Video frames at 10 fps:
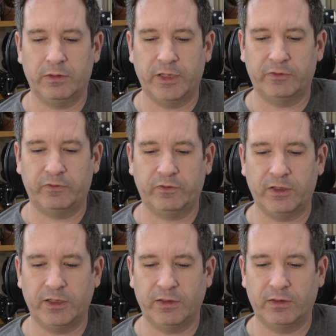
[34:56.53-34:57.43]
Let's
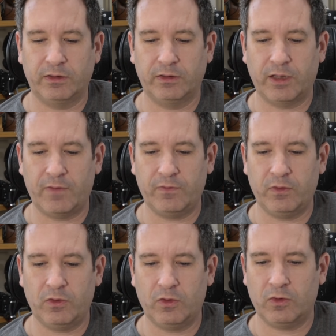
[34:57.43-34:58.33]
see. Have
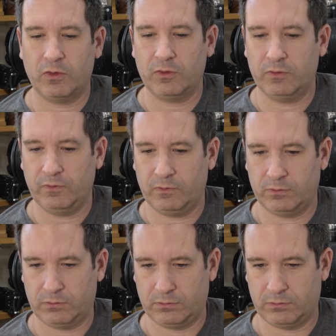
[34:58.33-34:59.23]
you heard?
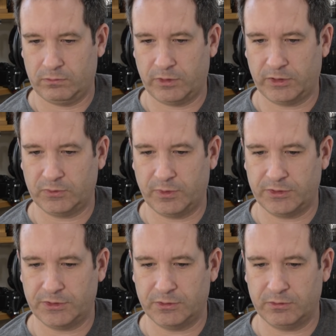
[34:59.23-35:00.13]
Next
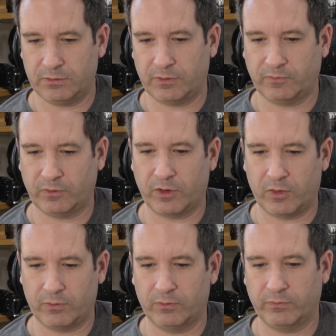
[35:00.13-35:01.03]
question. I just got to
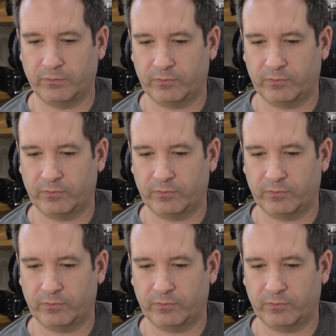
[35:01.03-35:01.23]
go